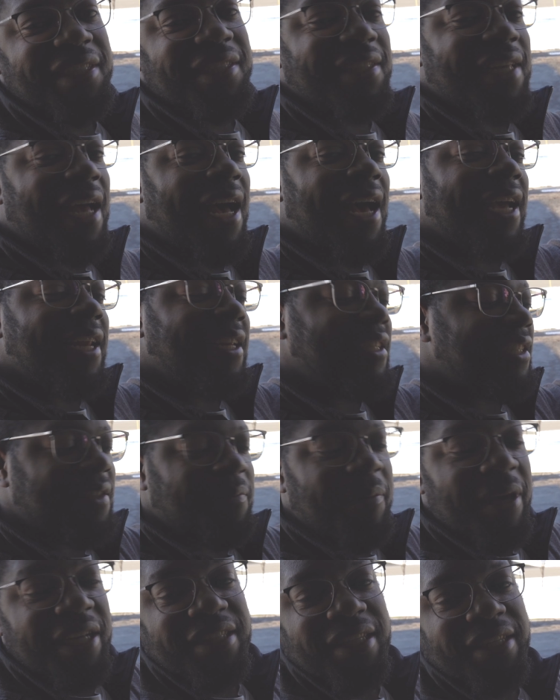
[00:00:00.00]
side. It
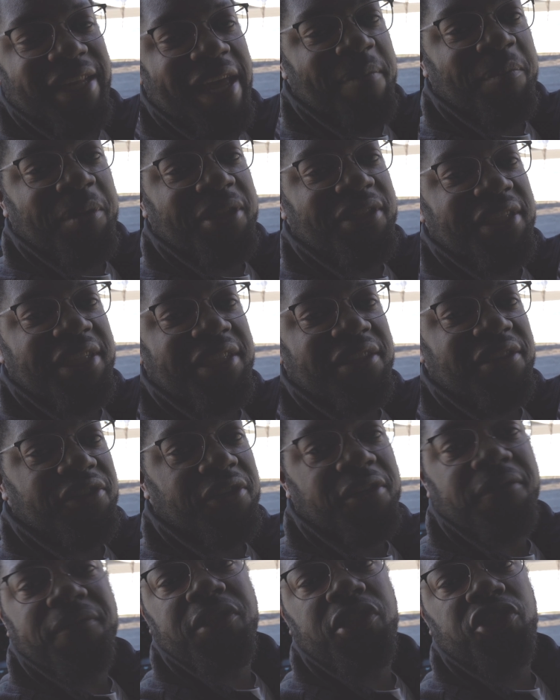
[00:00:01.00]
just makes it that much easier of a